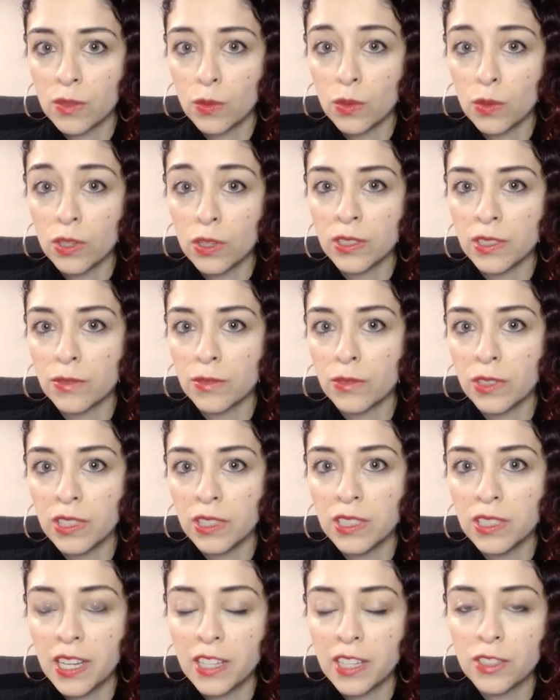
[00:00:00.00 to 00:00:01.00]
the world in
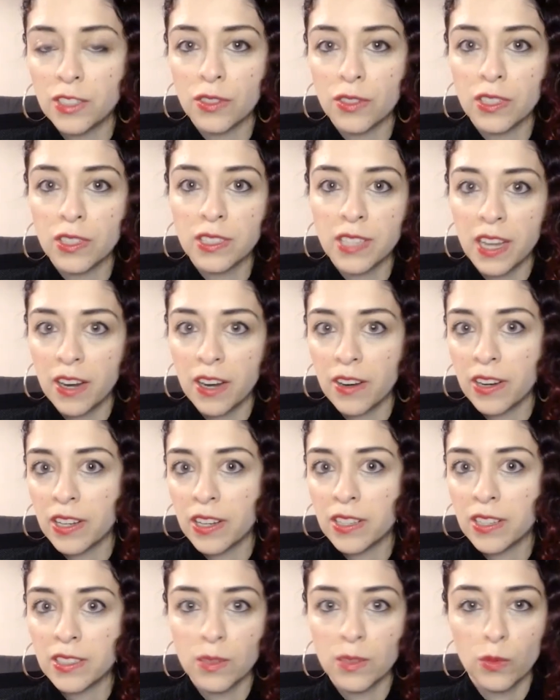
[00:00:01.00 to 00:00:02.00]
really dangerous
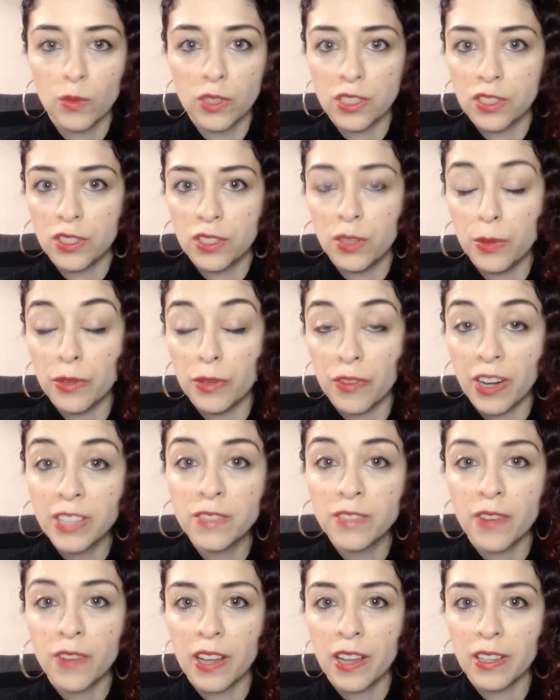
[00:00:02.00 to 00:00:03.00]
areas in which human
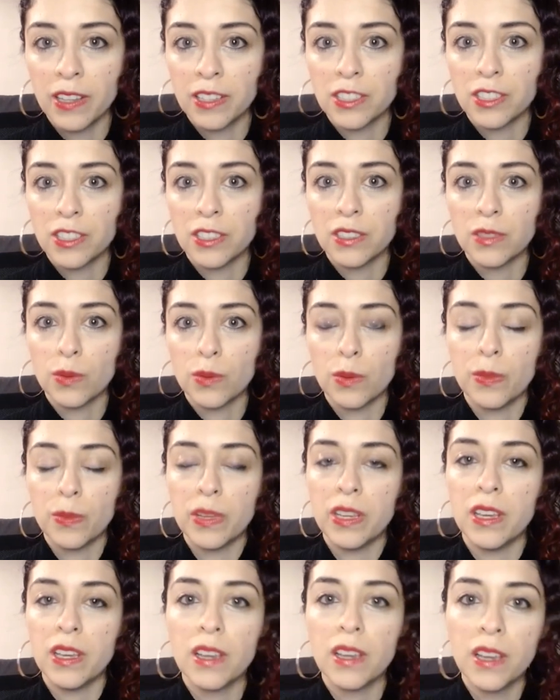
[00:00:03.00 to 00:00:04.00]
rights violations were
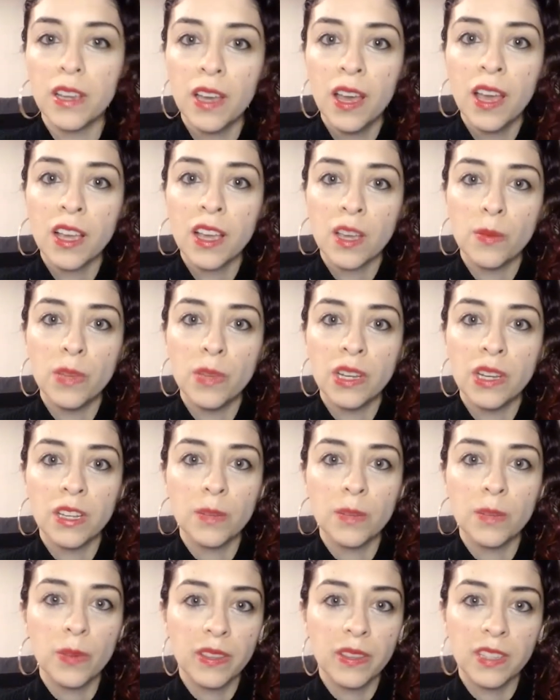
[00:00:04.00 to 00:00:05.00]
being
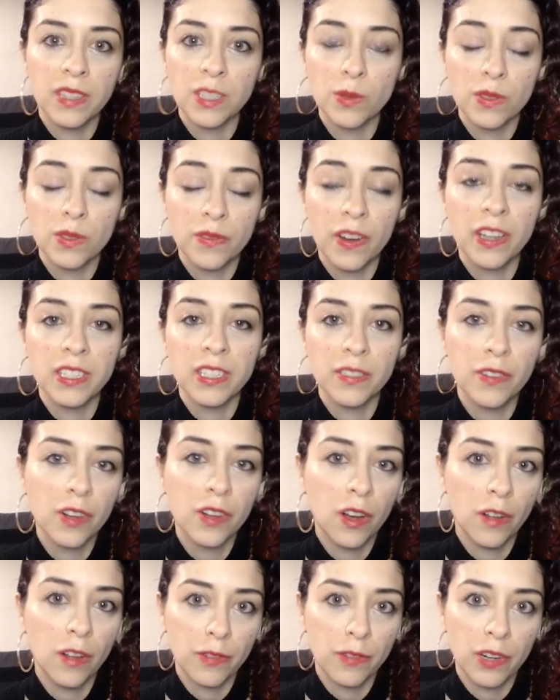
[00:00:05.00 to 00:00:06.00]
committed. But this was very
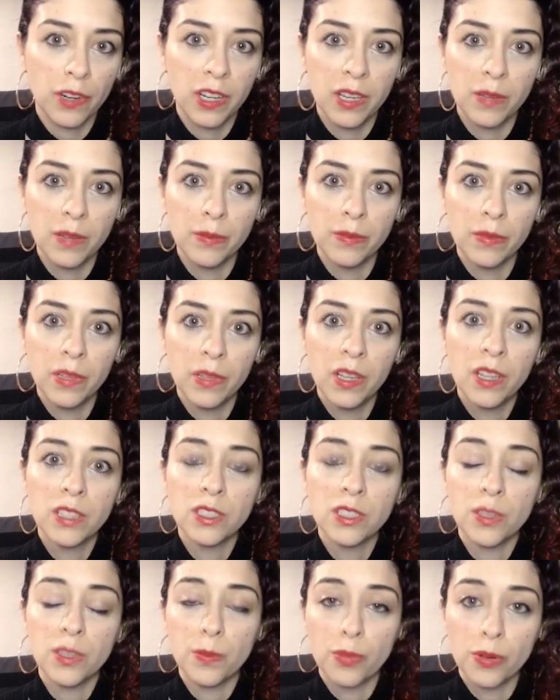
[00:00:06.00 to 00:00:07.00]
difficult for him
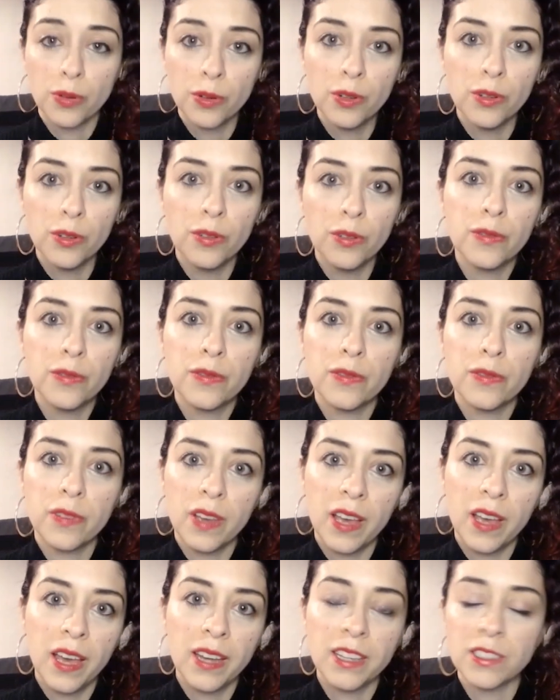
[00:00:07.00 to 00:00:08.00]
to prove.
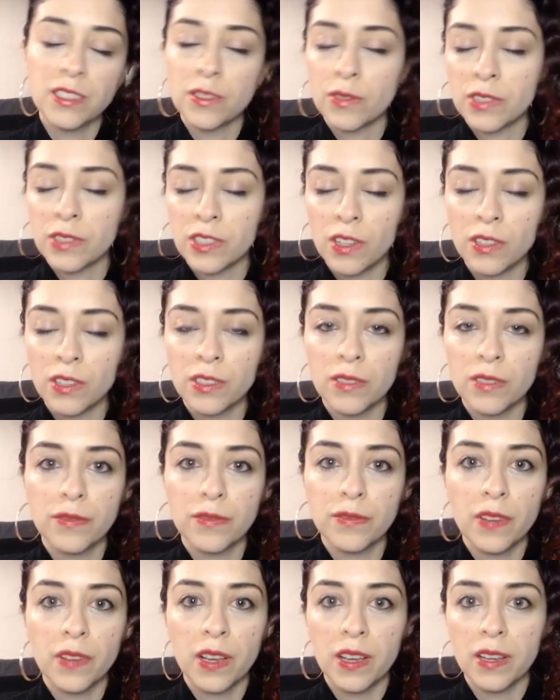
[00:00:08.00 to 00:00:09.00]
And as a result of
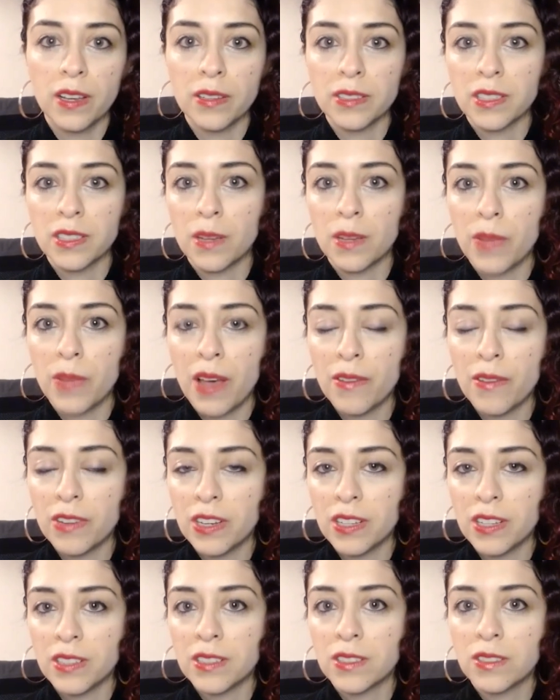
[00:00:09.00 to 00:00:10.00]
some
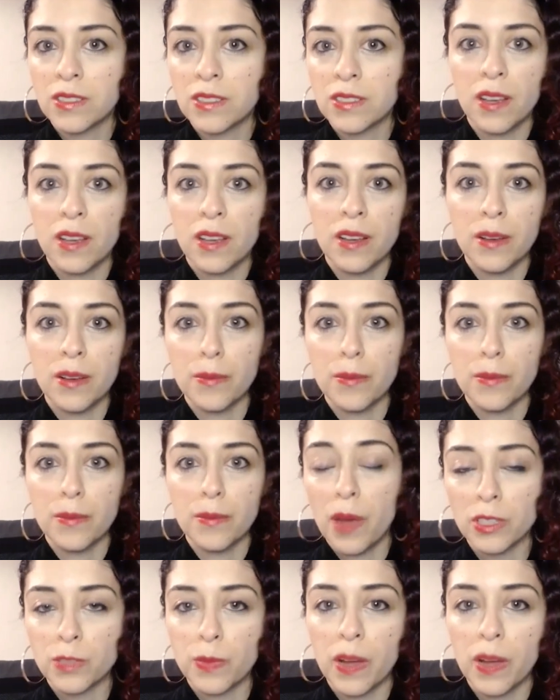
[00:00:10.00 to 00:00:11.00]
evidence
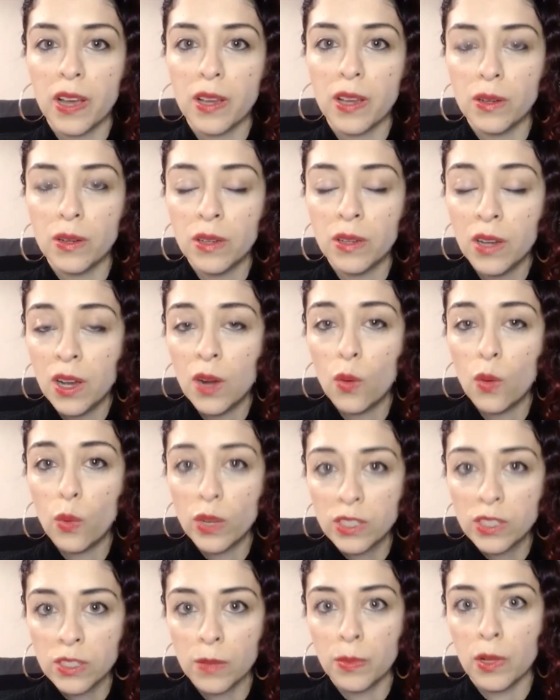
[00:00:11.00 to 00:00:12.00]
published by
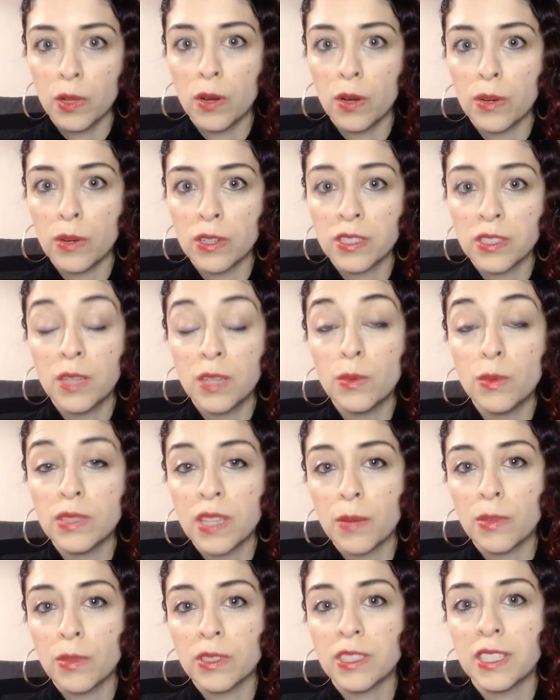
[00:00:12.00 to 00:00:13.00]
whistleblowers, he was
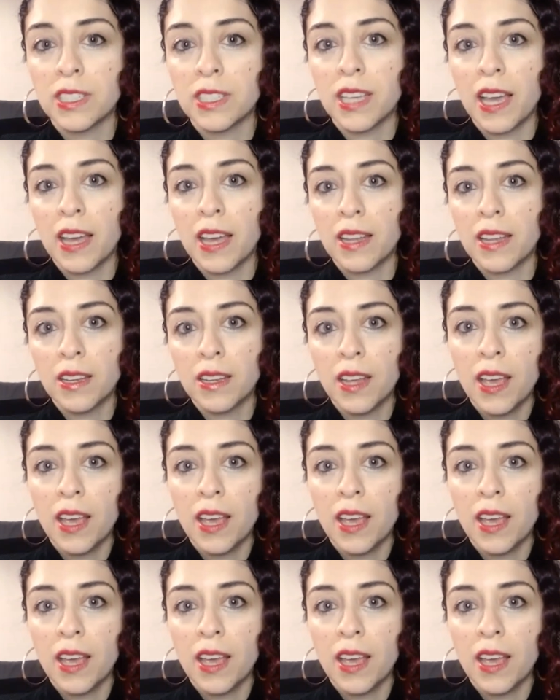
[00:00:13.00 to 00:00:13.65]
able to get